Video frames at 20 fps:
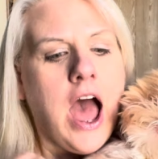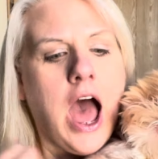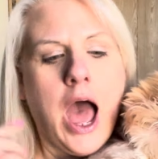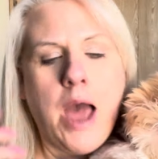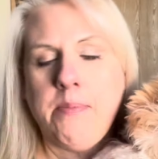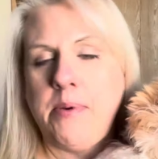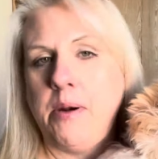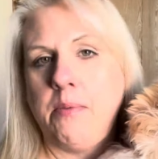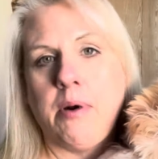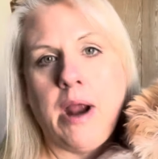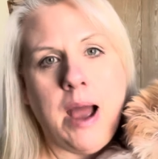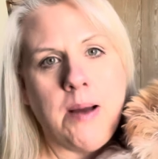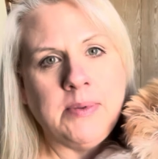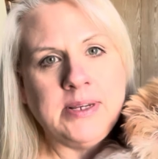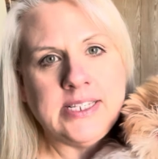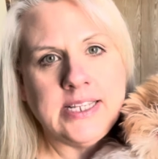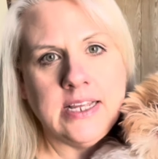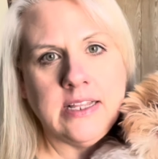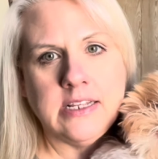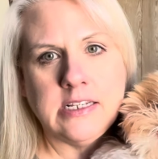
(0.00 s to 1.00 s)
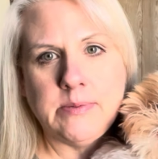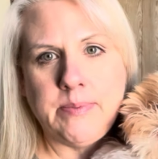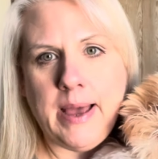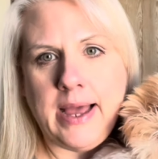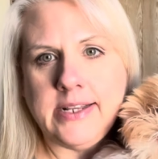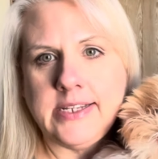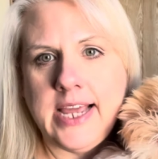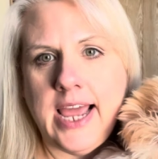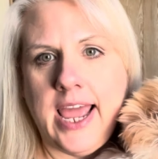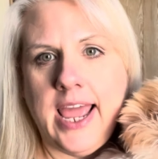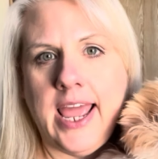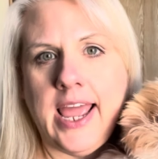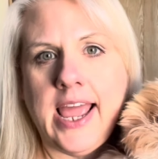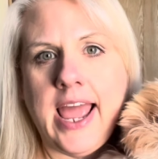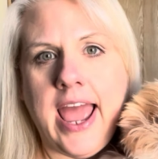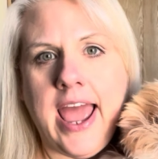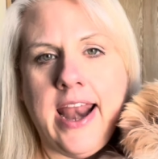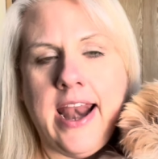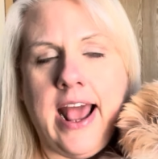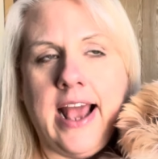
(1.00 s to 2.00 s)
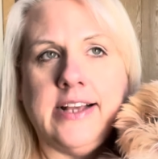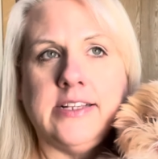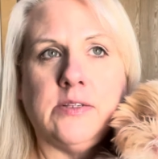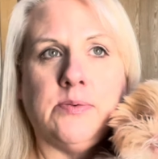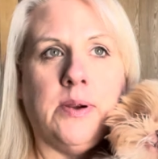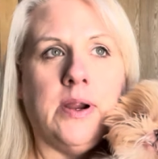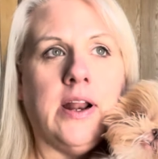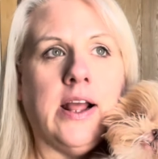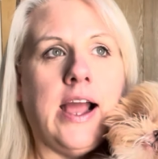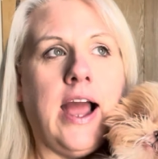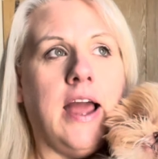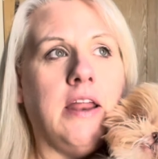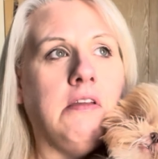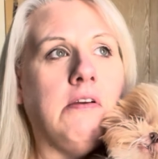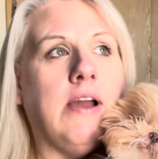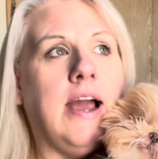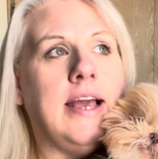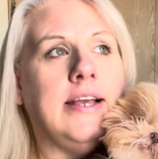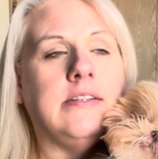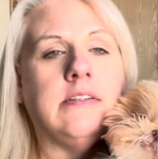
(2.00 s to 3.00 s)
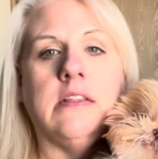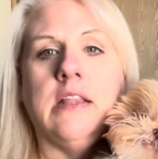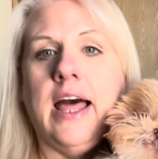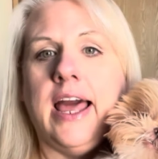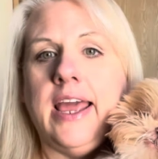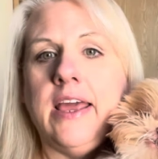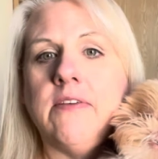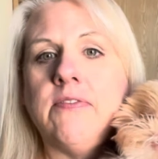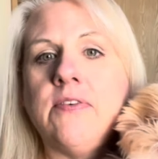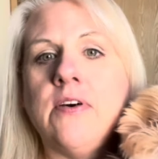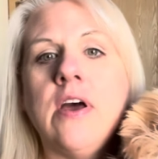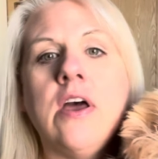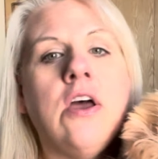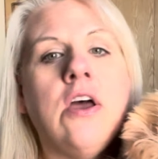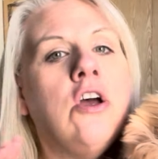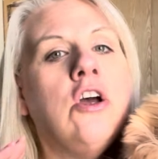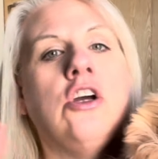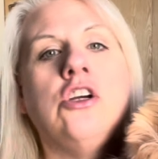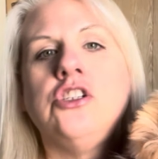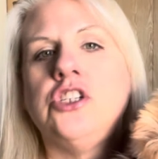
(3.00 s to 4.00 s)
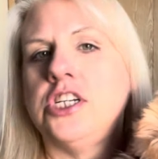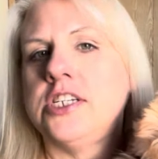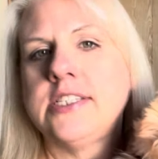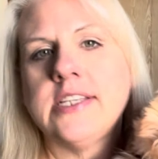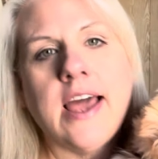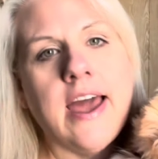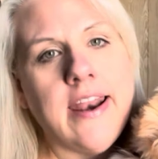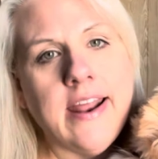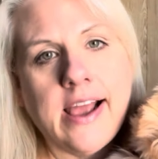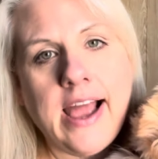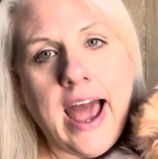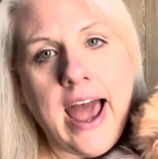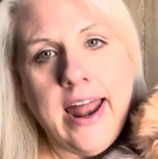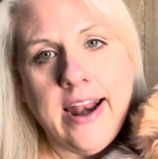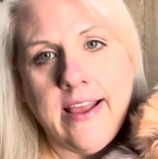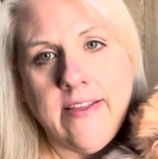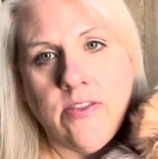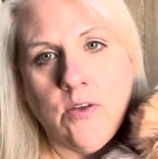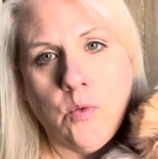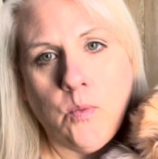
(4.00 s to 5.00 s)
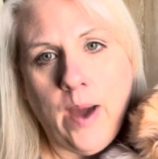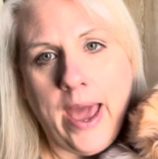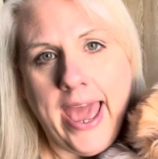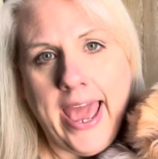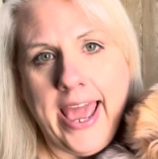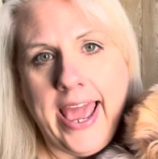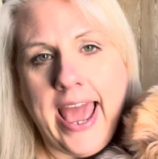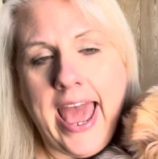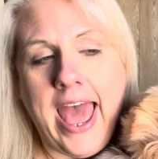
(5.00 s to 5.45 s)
I've been promising this pet tag and I swear to God, you guys, life just kind of got in the way.